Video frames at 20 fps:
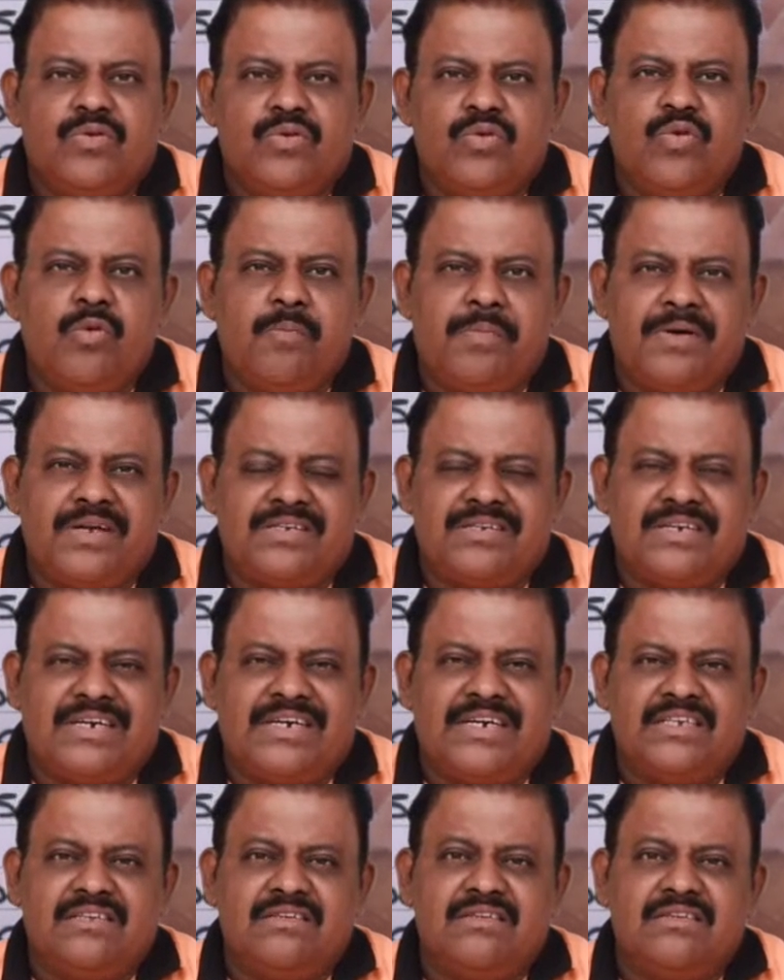no
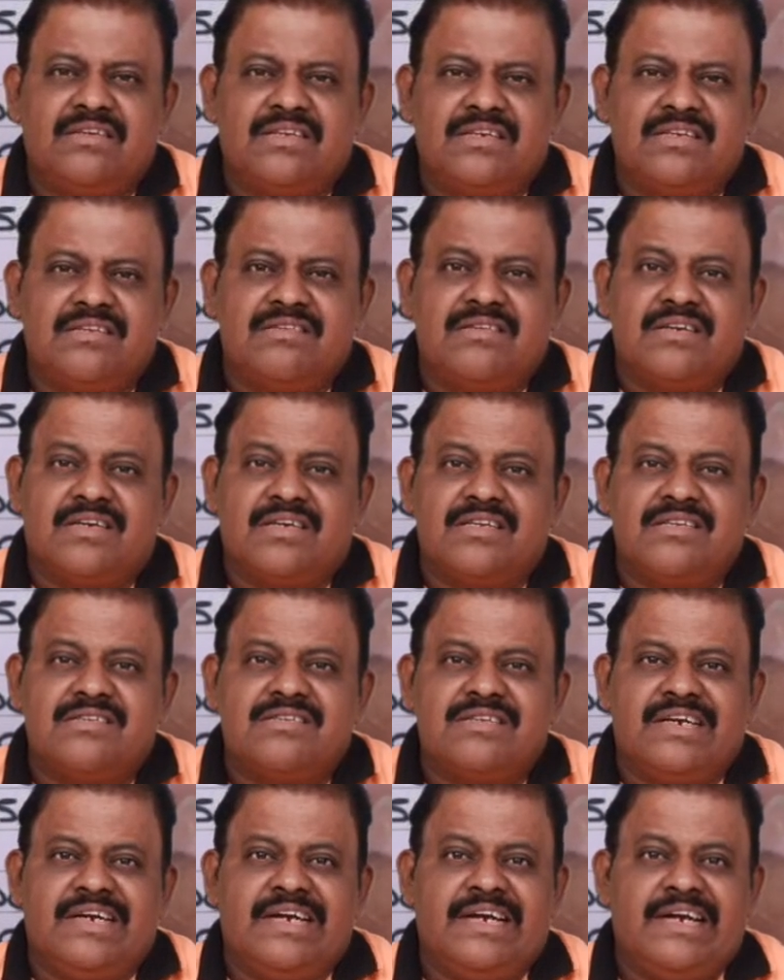percentage increase
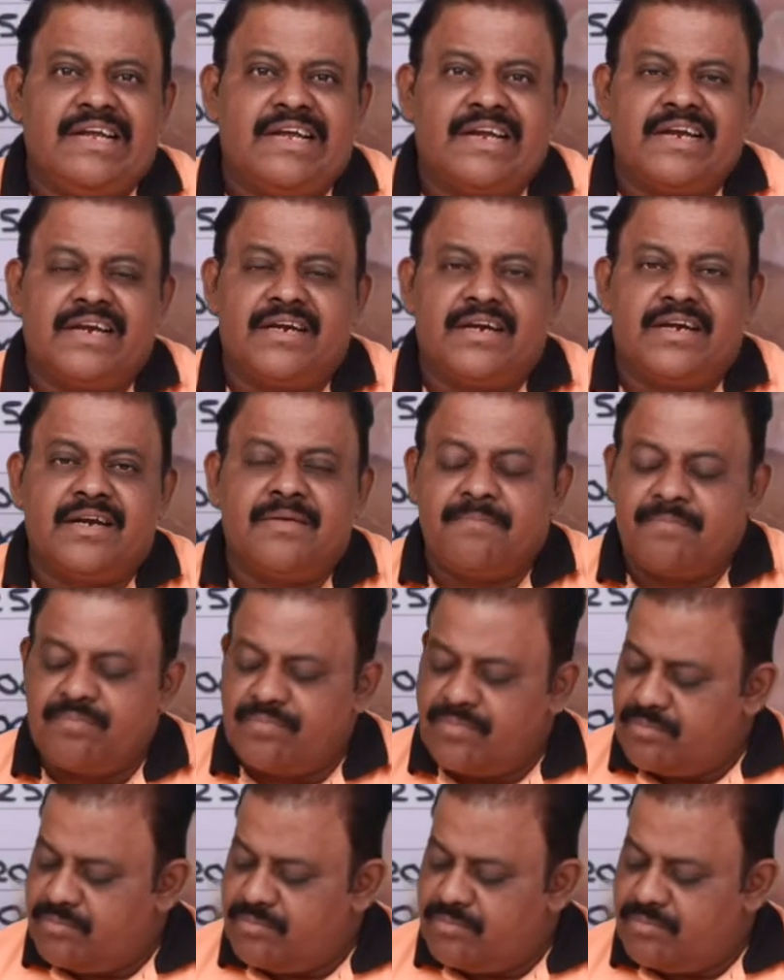decrease indicated